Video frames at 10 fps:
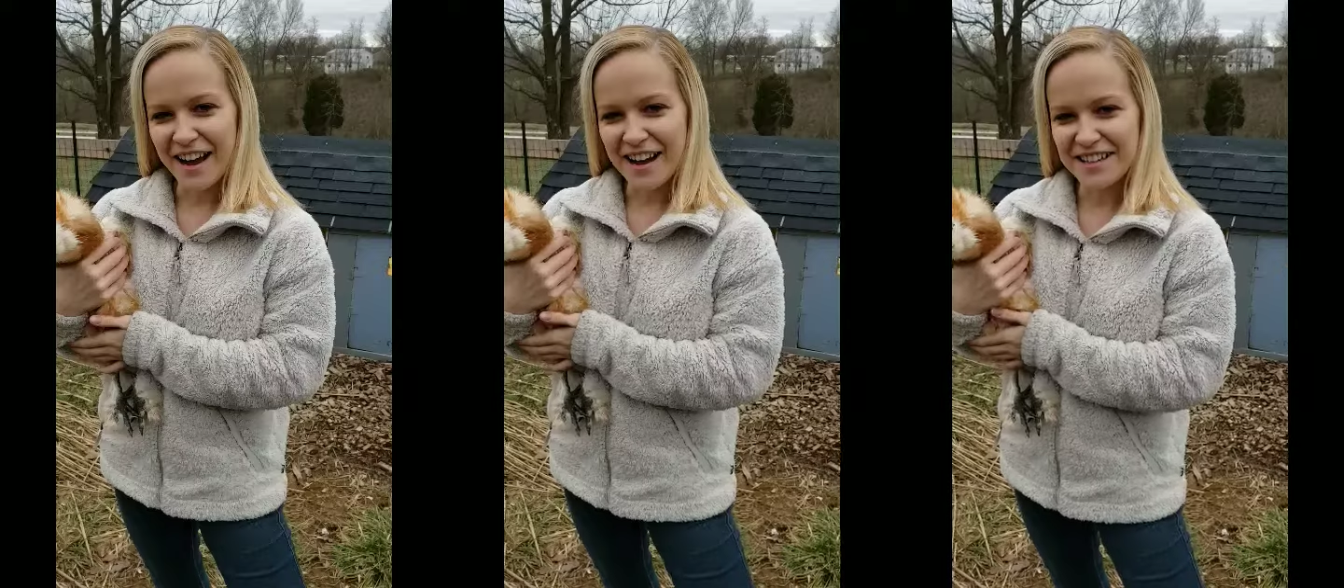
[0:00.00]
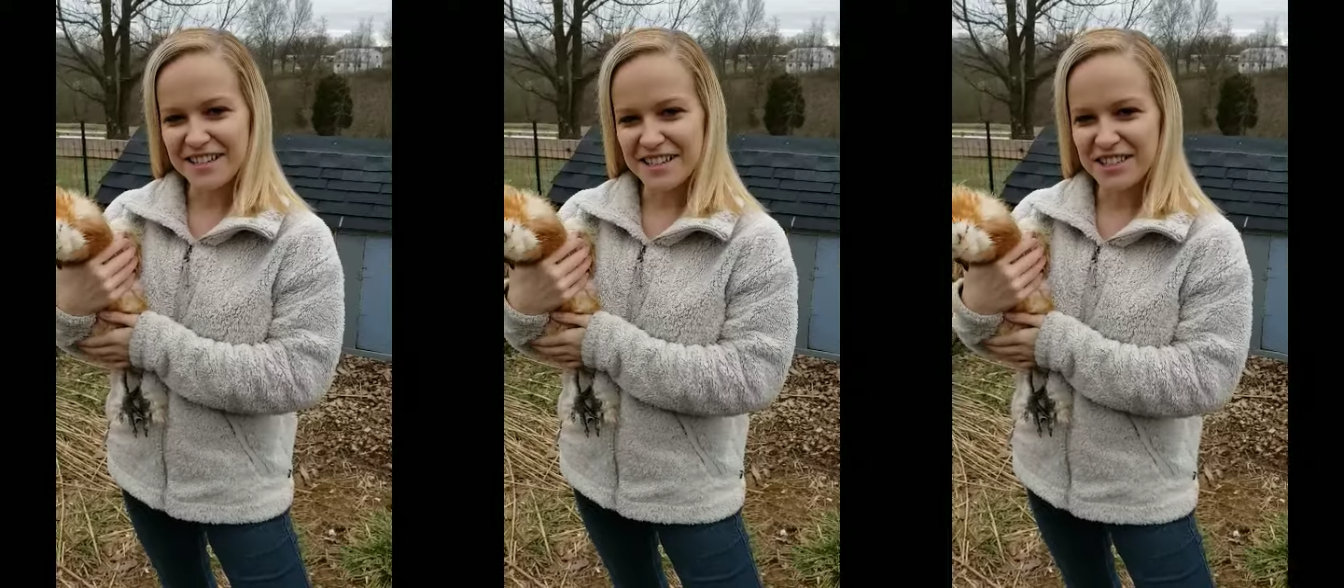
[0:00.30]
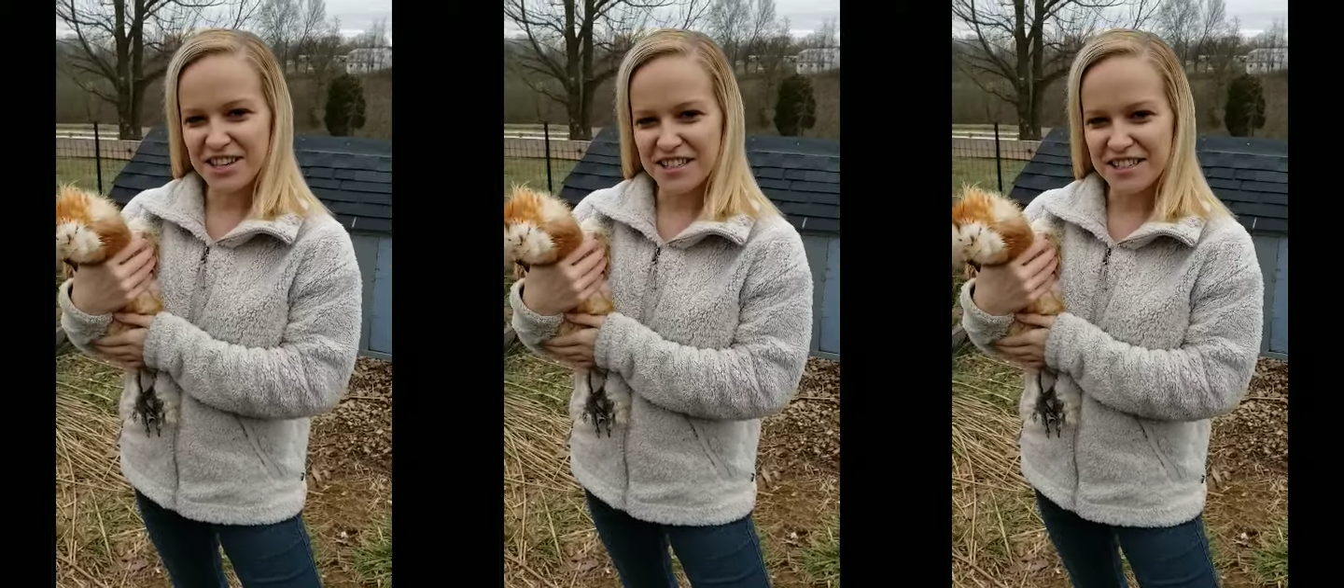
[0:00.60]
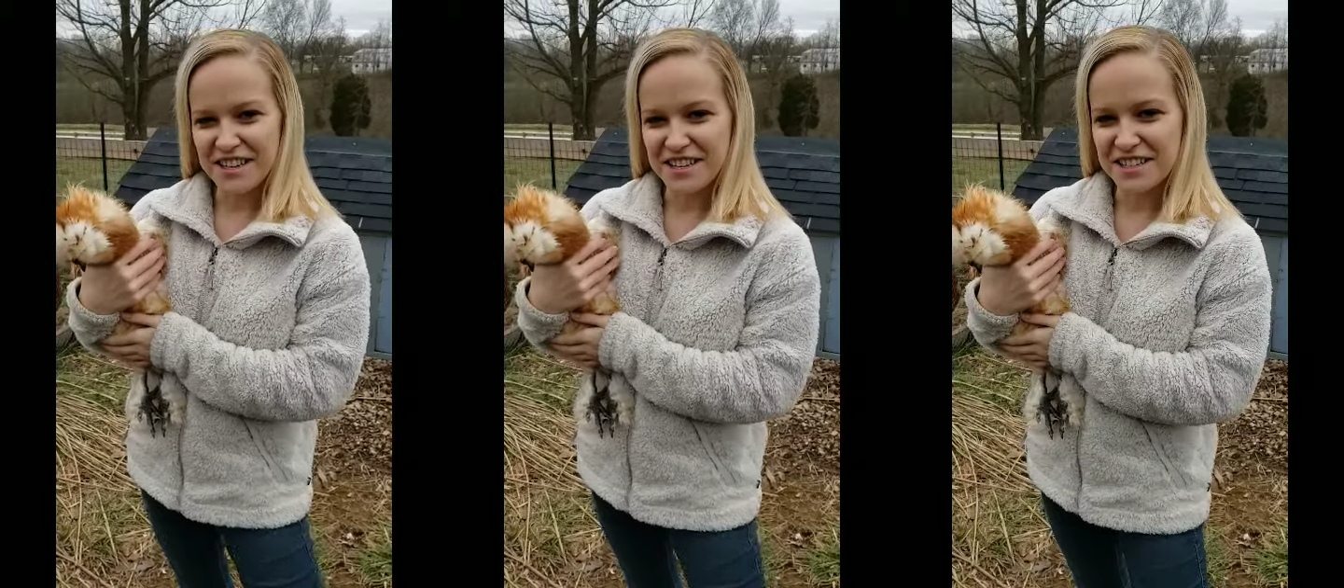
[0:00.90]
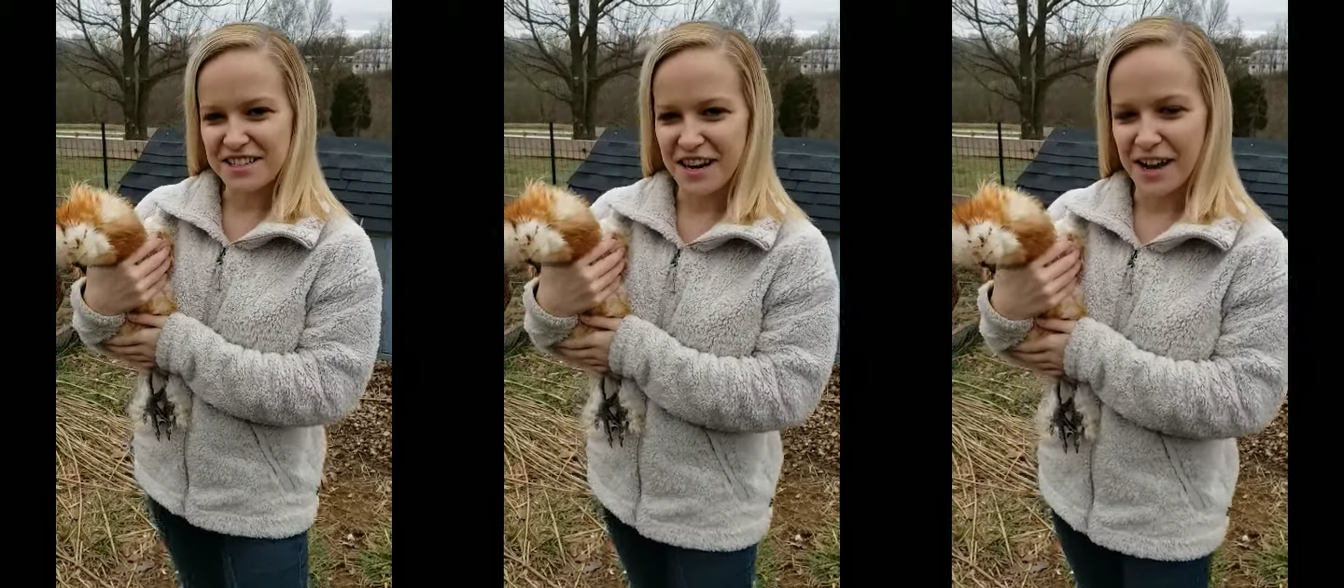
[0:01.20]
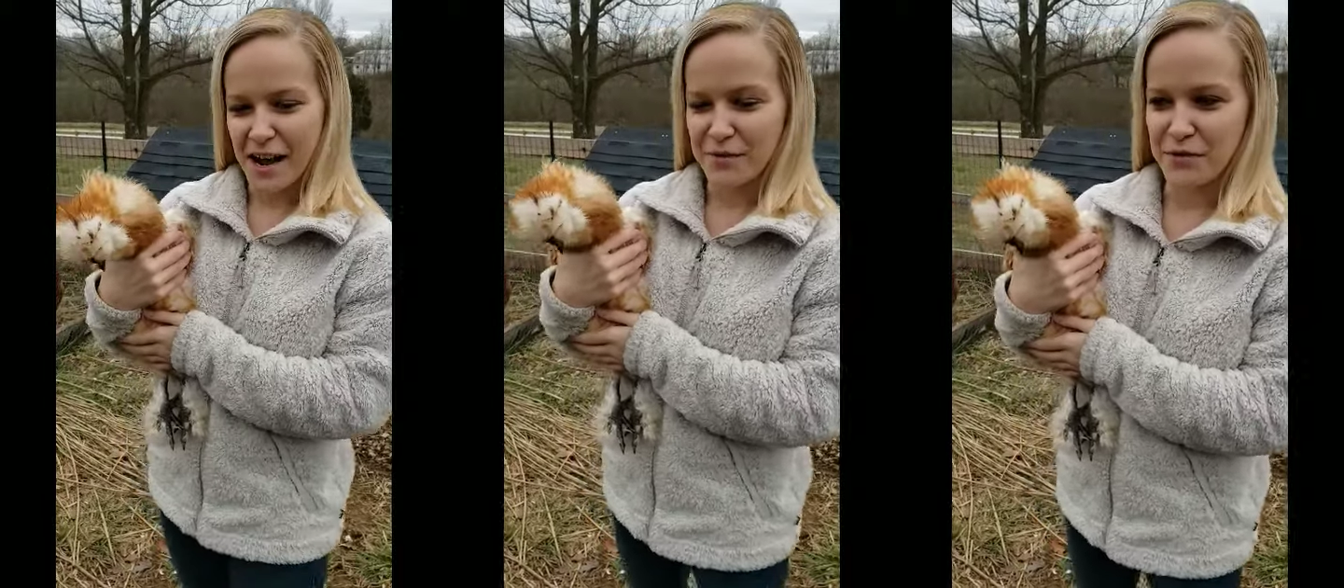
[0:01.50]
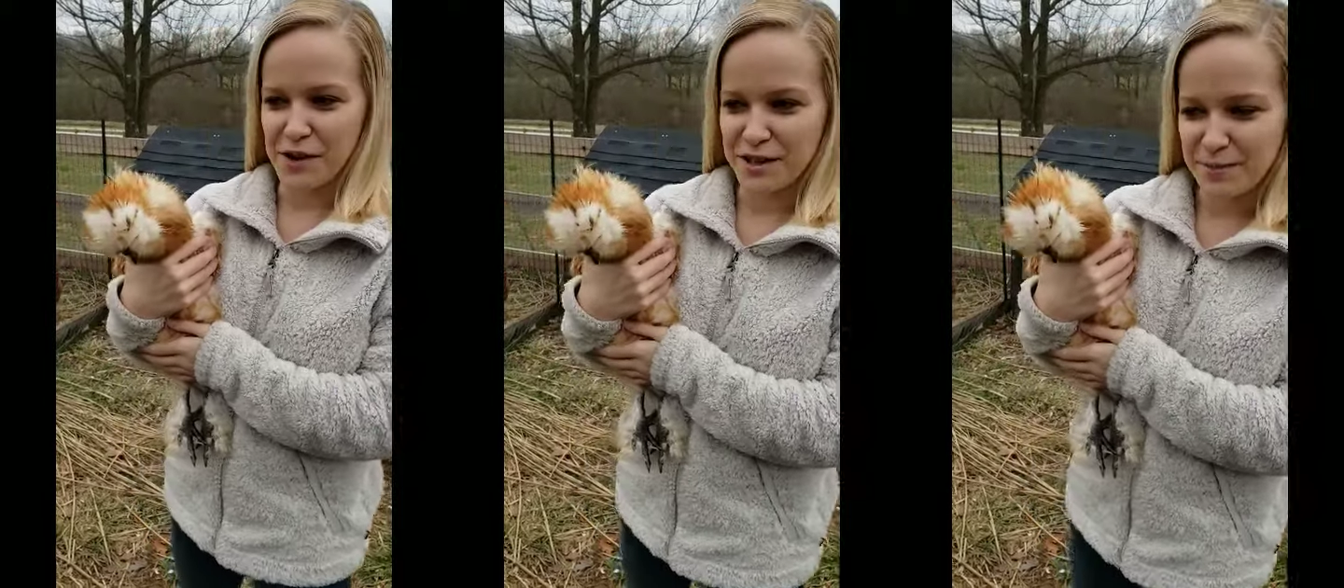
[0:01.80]
guys, it's Jessica and today I have a
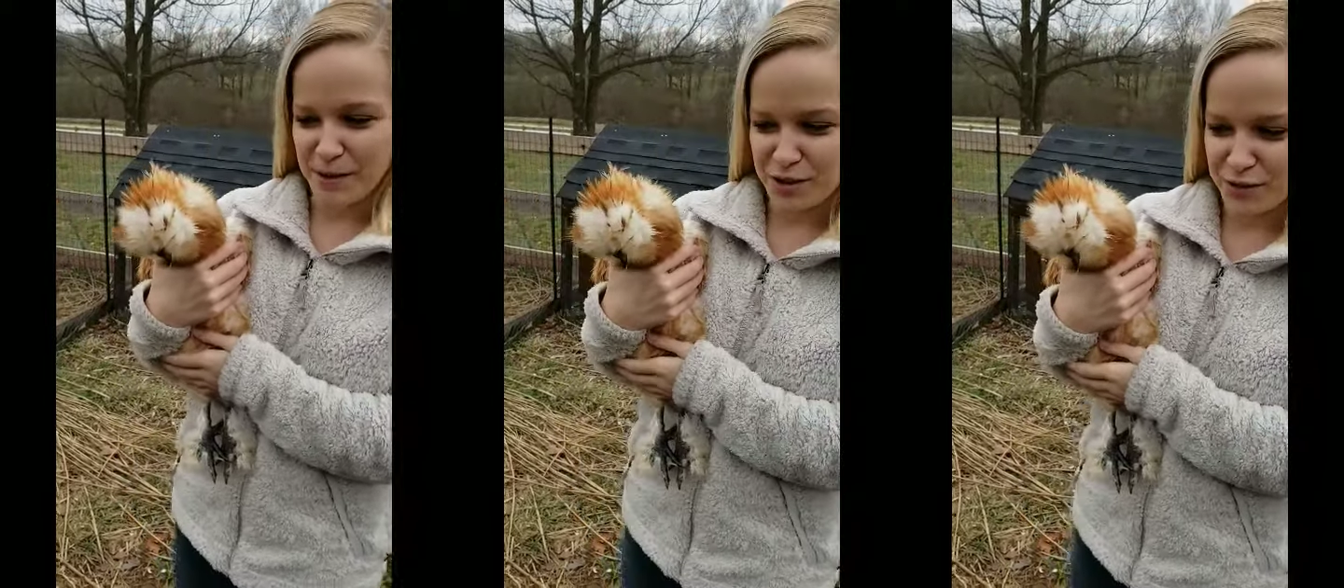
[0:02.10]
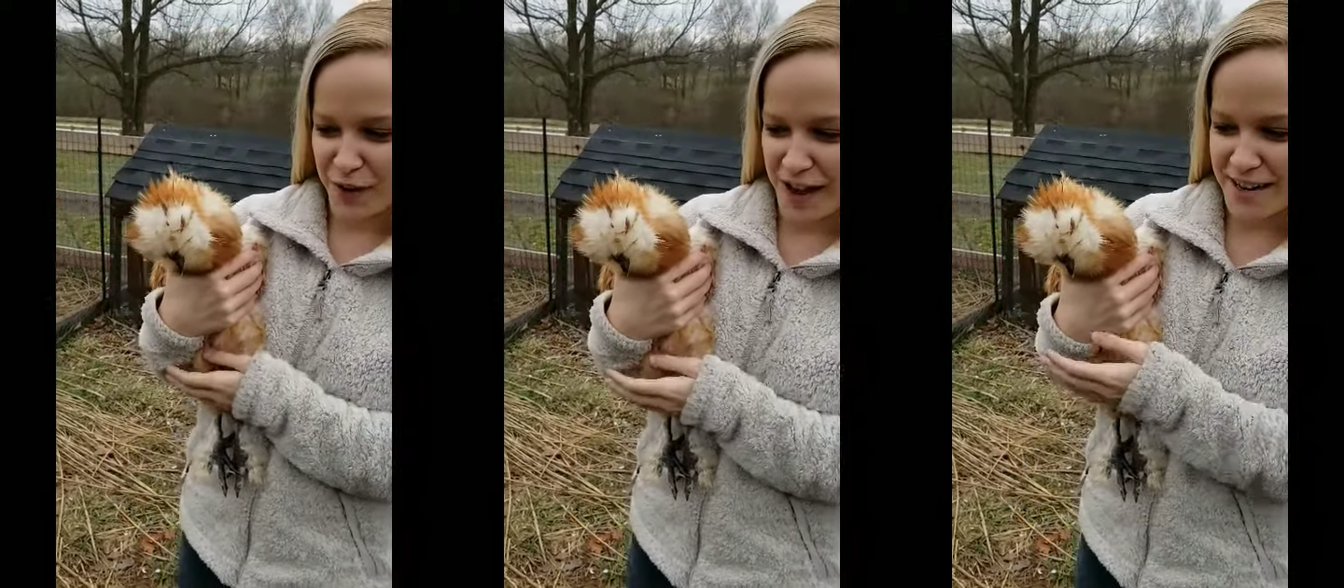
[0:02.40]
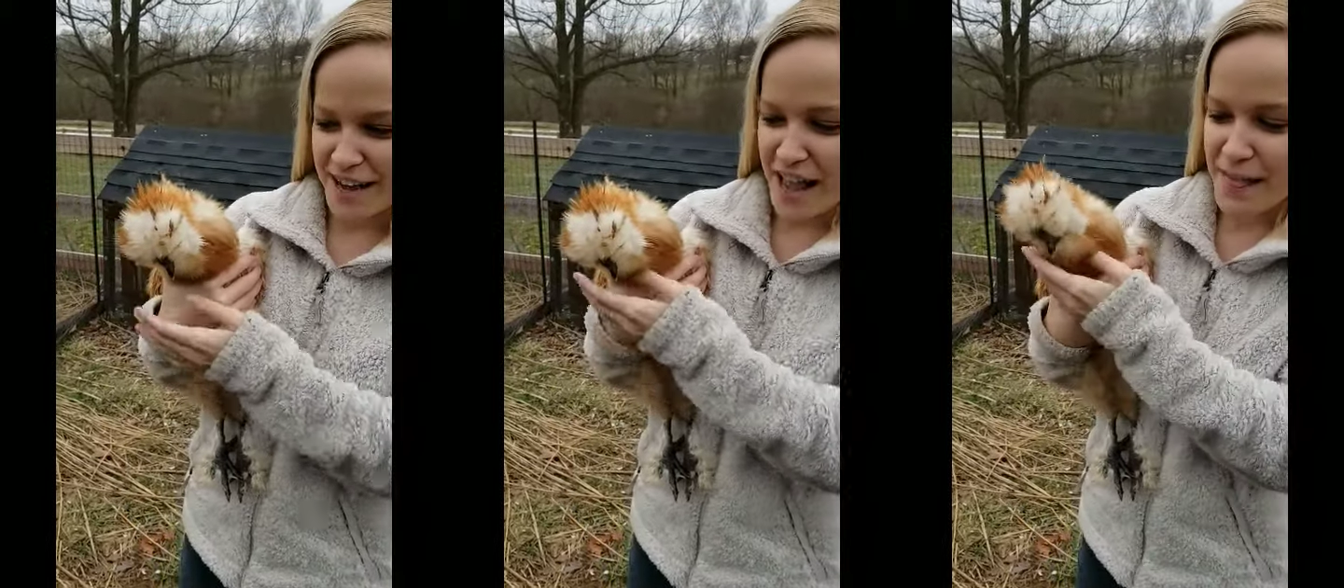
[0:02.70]
very special friend.